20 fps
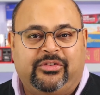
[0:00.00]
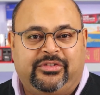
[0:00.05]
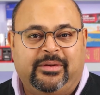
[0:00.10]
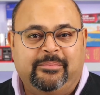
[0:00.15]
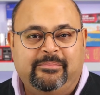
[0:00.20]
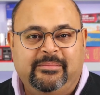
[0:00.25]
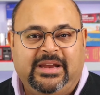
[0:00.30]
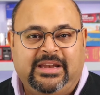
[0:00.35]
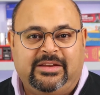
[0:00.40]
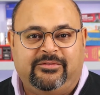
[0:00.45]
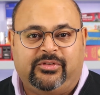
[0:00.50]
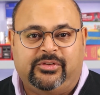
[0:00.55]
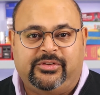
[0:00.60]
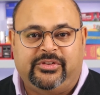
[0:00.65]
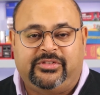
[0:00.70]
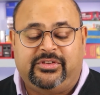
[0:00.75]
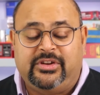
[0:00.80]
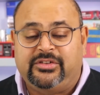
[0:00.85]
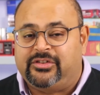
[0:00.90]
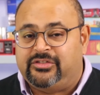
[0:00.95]
some meaningful
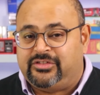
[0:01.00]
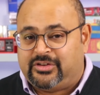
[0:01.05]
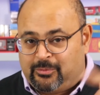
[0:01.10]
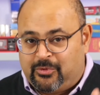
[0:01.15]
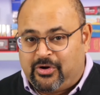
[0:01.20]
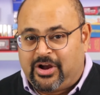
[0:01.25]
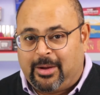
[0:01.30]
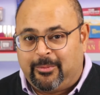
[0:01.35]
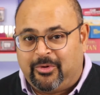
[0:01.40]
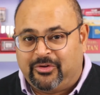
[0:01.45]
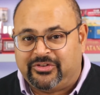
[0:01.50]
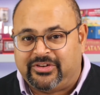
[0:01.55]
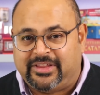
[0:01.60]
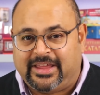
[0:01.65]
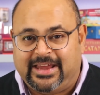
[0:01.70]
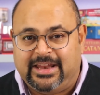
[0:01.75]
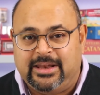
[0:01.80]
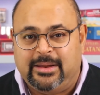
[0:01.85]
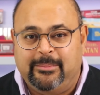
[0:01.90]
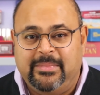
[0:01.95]
decisions, and we'll come on to
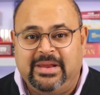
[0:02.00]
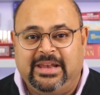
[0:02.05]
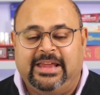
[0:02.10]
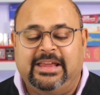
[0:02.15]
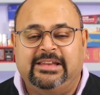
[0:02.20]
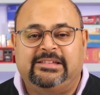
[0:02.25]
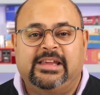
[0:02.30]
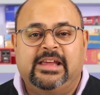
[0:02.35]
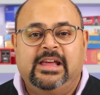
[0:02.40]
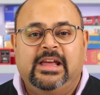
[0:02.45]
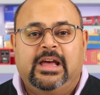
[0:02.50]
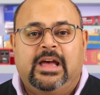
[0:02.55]
that in a minute.